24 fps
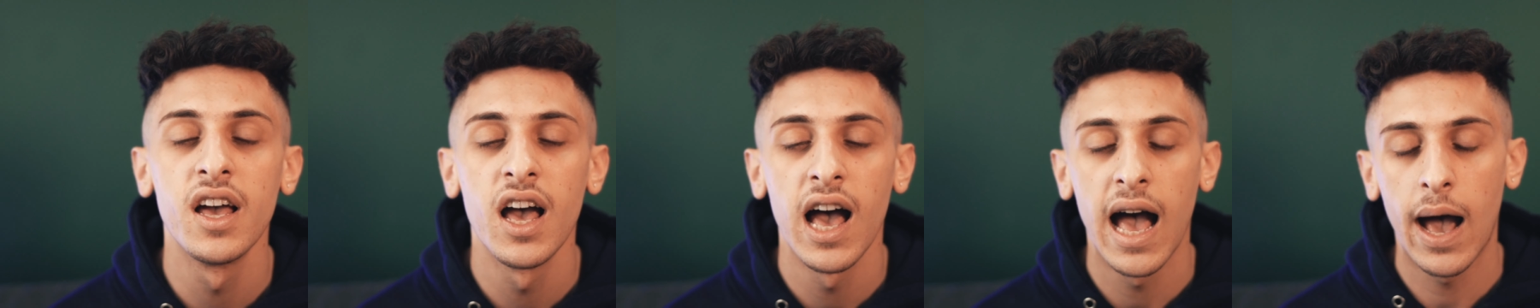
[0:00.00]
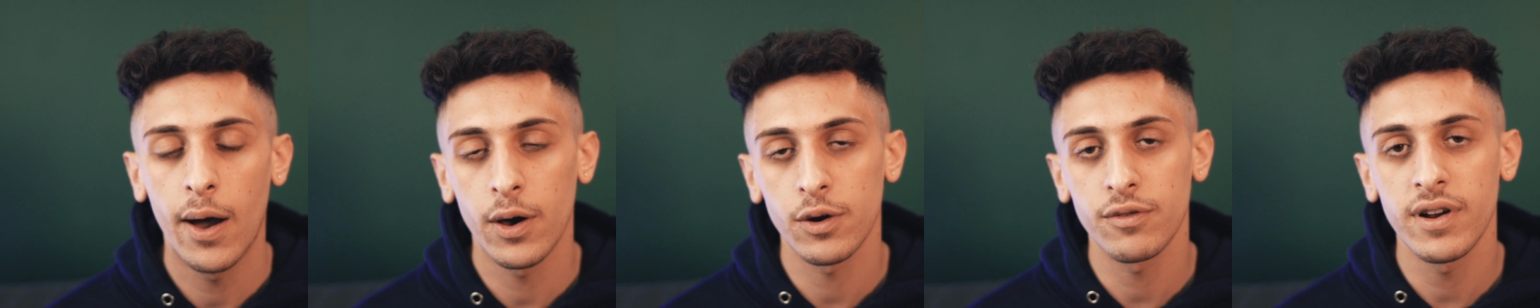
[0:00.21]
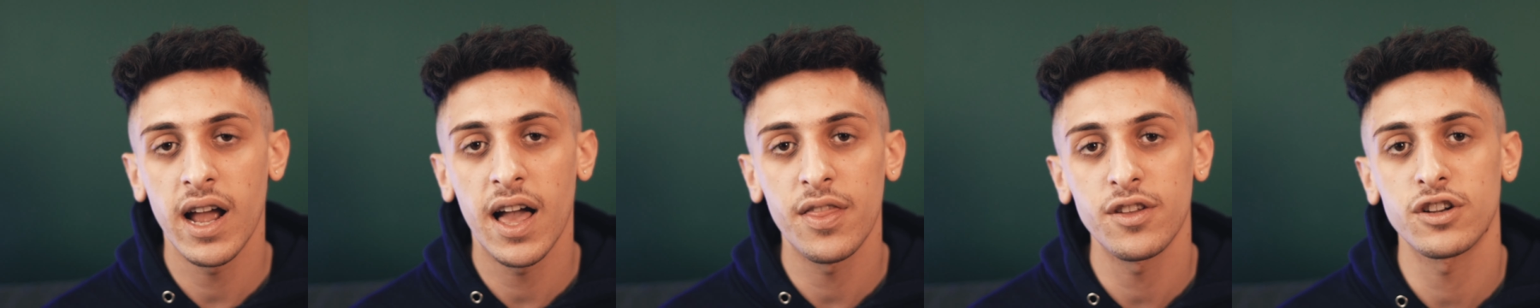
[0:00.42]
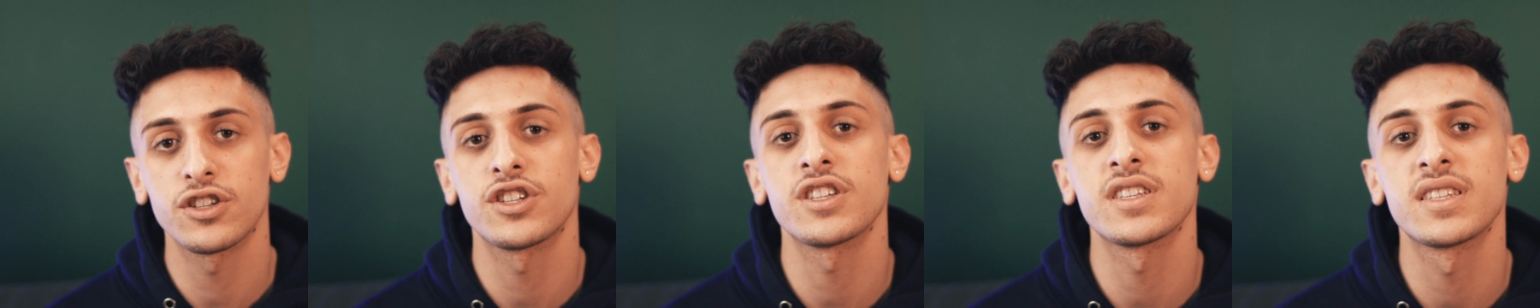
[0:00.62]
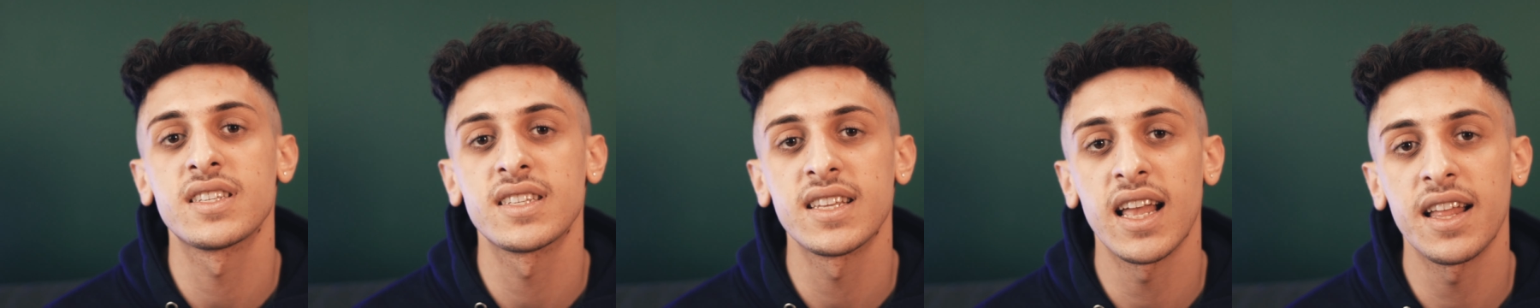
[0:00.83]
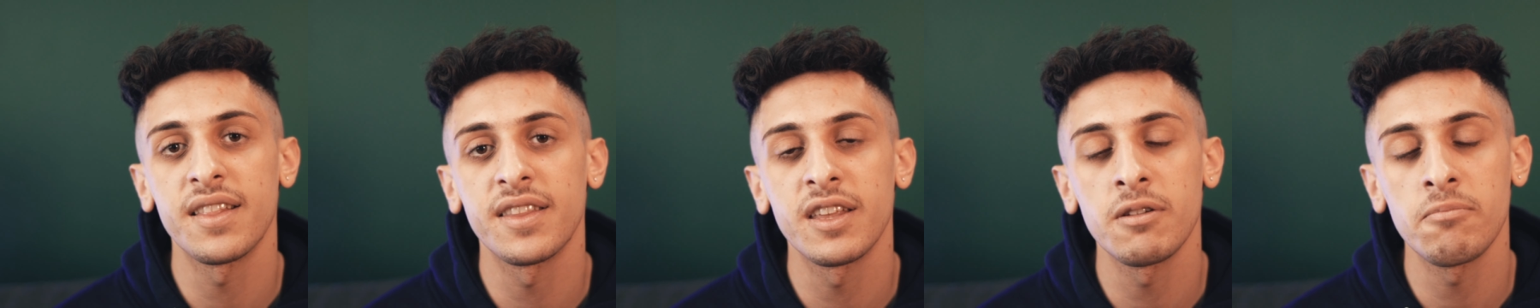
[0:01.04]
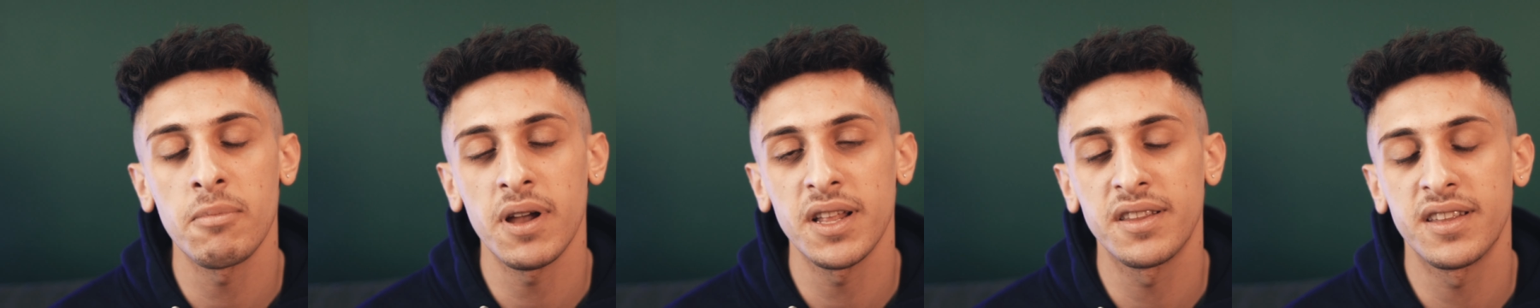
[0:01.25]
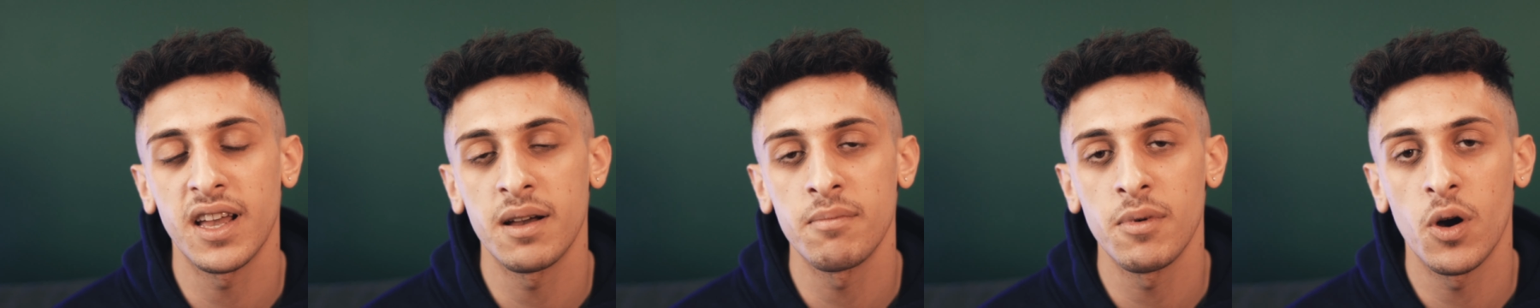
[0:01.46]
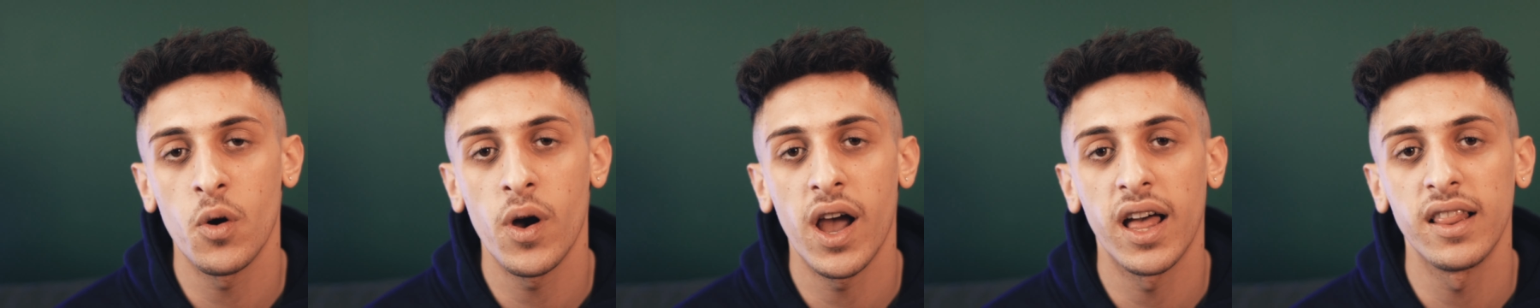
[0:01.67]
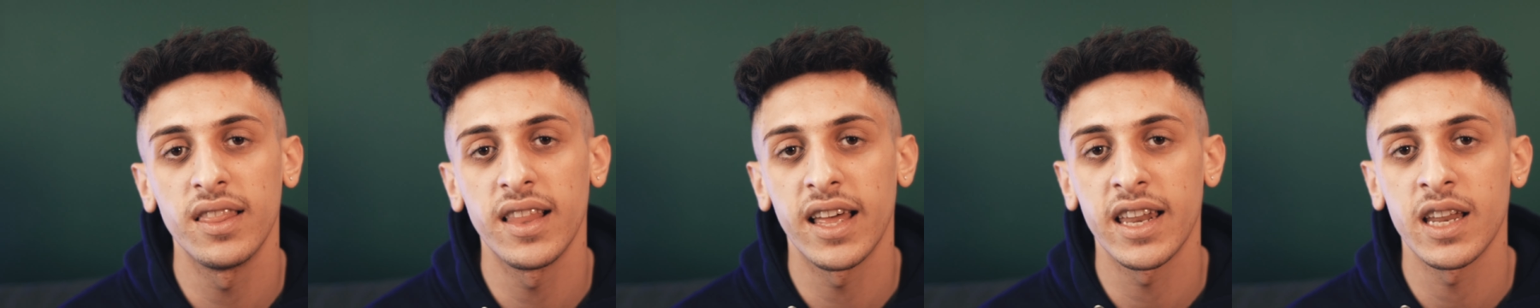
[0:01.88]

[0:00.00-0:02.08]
I would rather just send him my demo and let